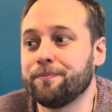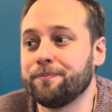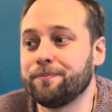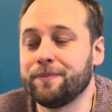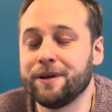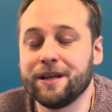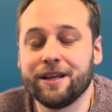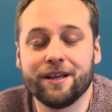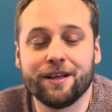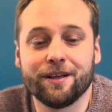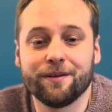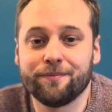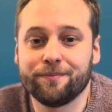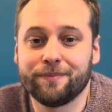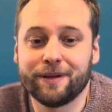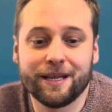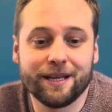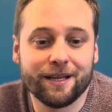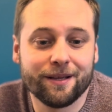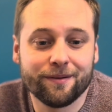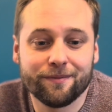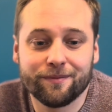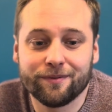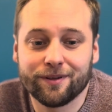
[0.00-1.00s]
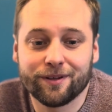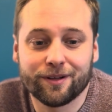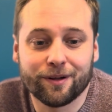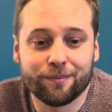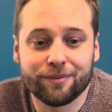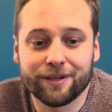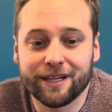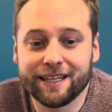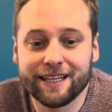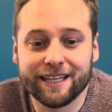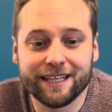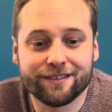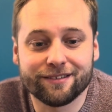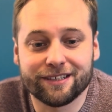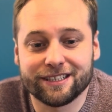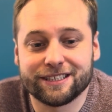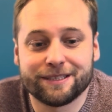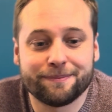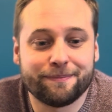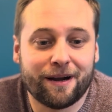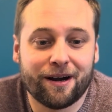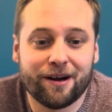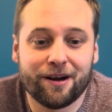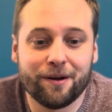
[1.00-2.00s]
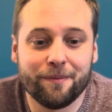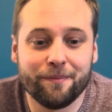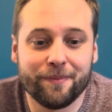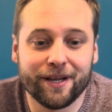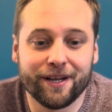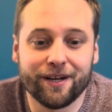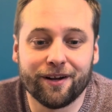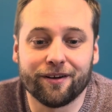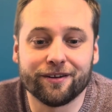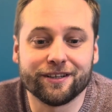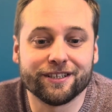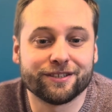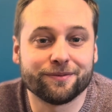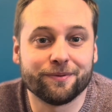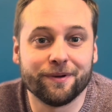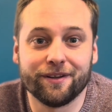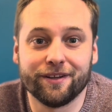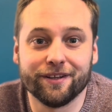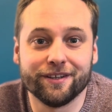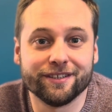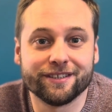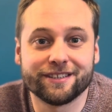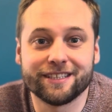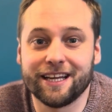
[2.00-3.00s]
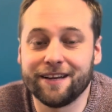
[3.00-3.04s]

be completely transparent and being honest with us.